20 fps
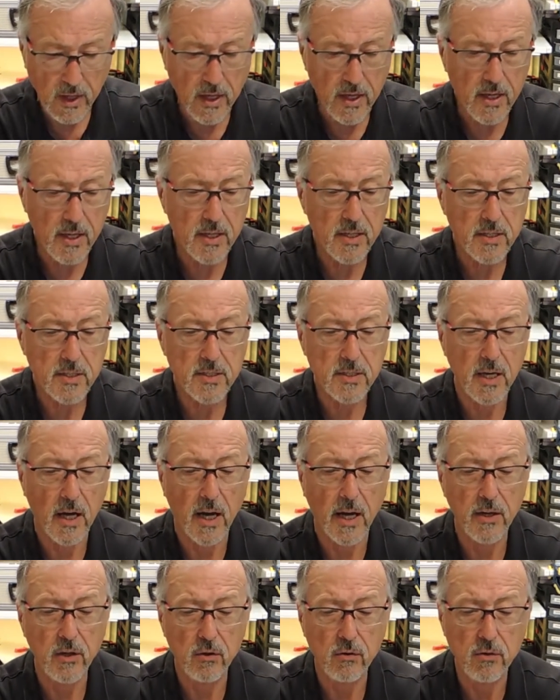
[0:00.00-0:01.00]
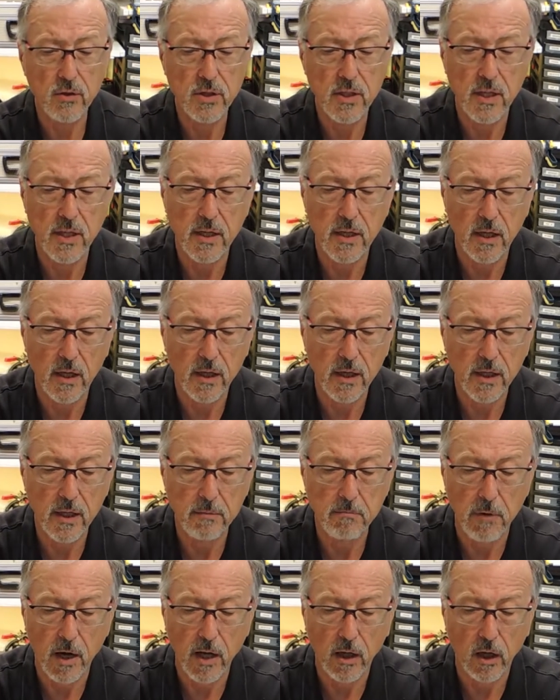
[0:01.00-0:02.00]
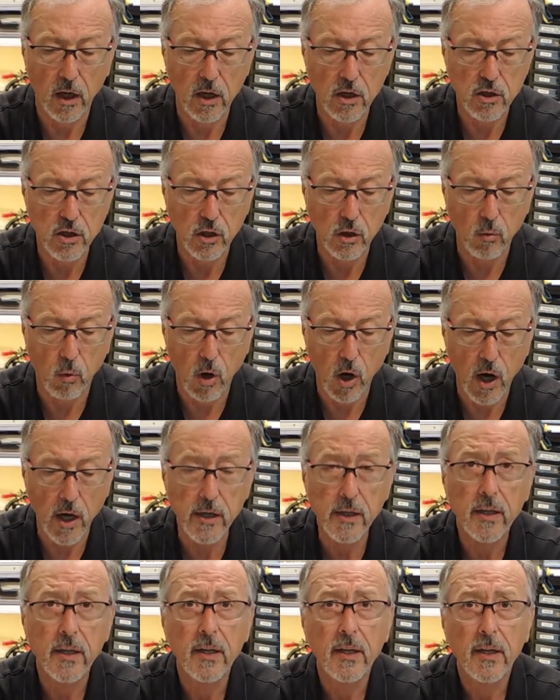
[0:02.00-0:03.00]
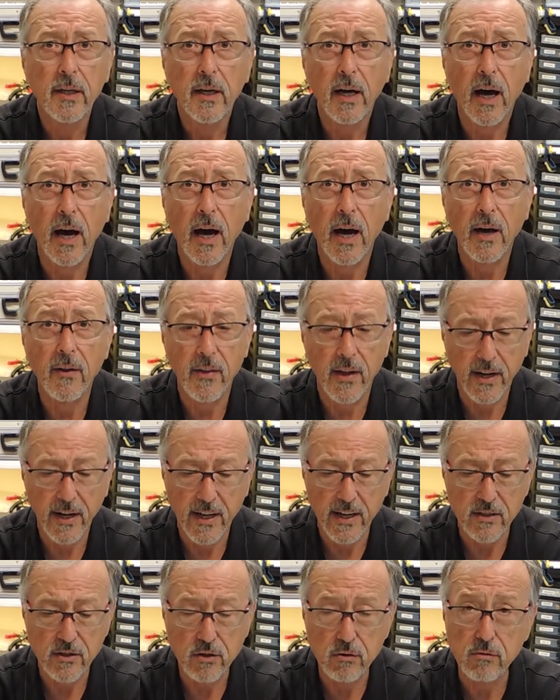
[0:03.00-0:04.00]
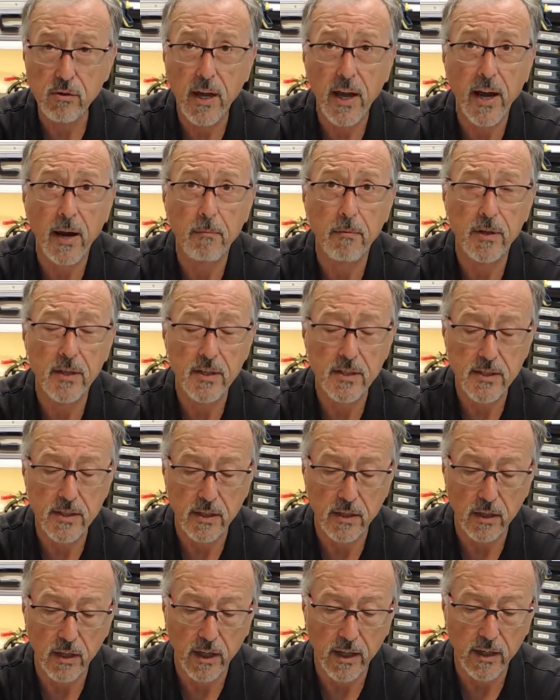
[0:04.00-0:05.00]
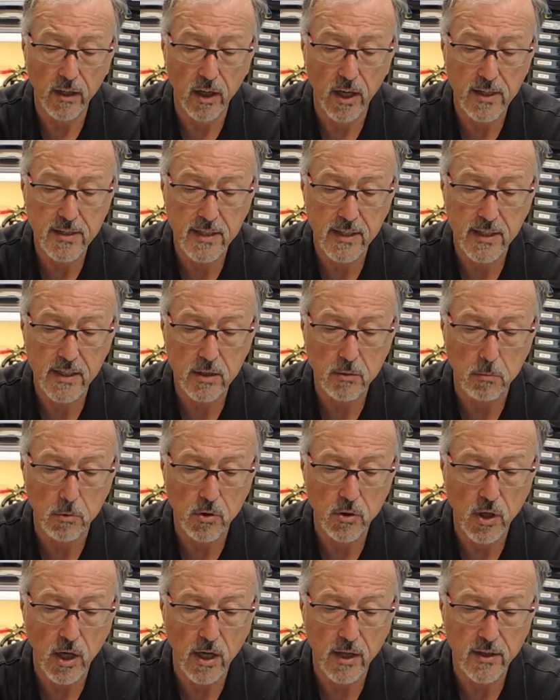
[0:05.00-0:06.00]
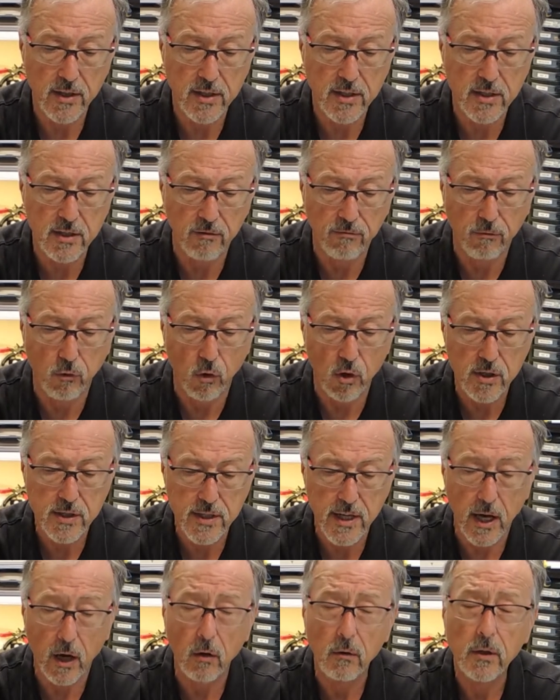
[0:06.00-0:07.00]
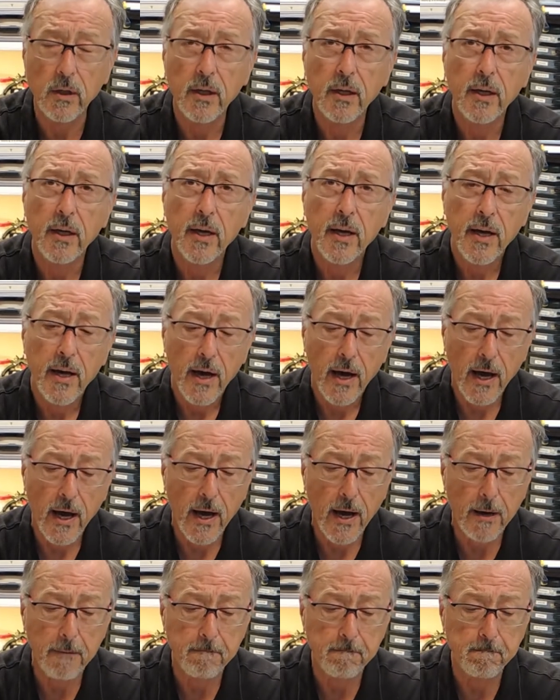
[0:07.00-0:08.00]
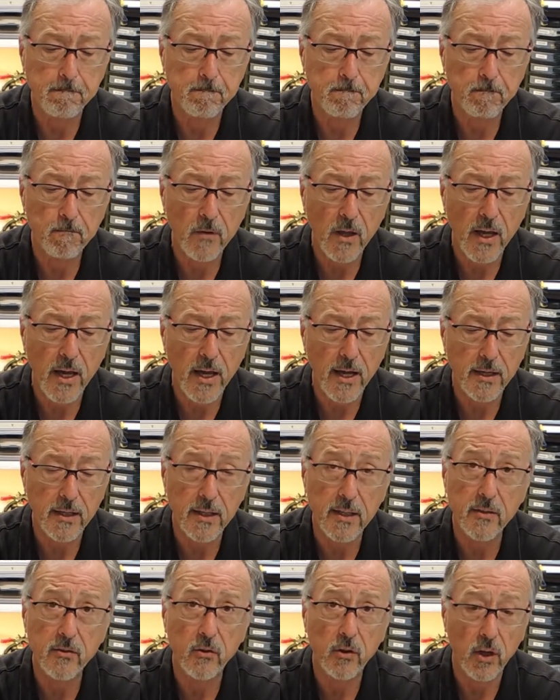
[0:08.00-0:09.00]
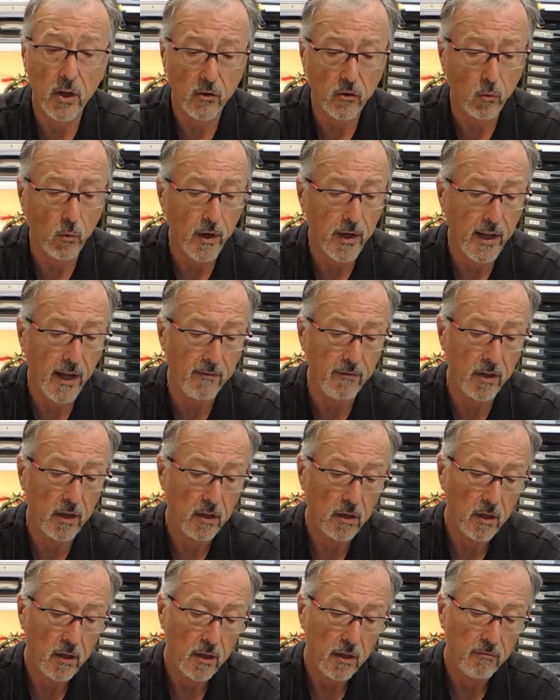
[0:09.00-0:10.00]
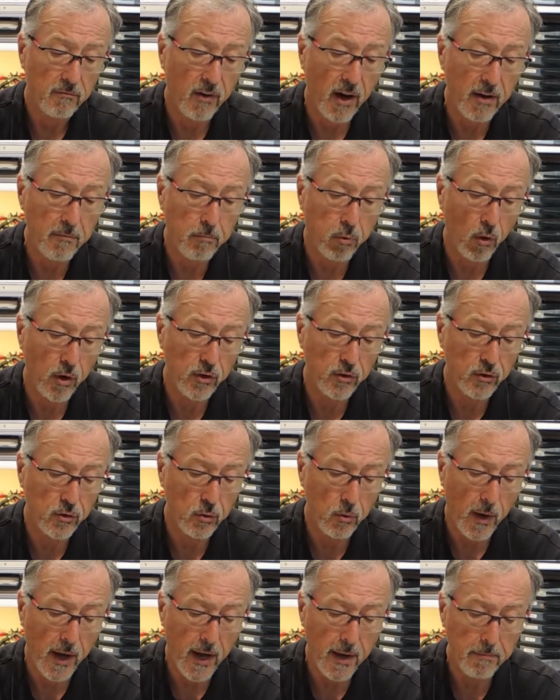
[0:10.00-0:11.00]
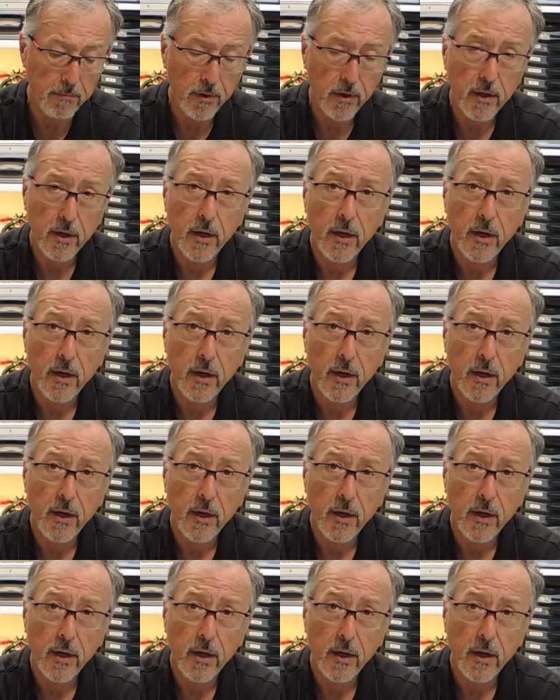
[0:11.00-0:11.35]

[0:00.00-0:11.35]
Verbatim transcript: is I uh, use in, a, in my larger quad uh, that has two cameras and, and lots of gizmos on it. This is a four cell, um, and it's, it's quite heavy, five point two amp.